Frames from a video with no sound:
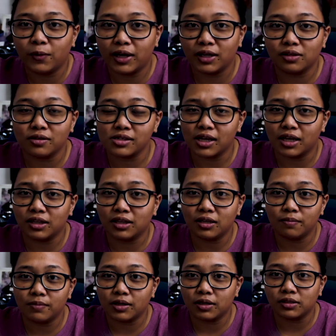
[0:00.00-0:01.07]
way to send
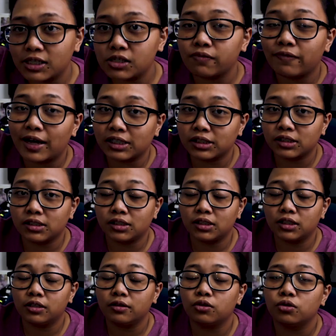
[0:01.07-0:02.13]
it because it's
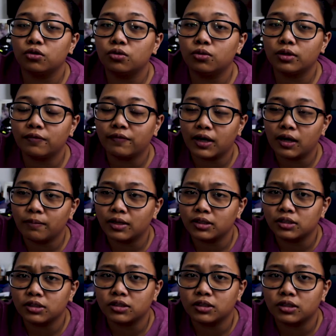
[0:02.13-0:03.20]
faster to do it via
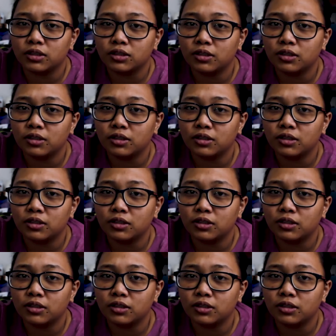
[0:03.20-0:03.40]
Messenger.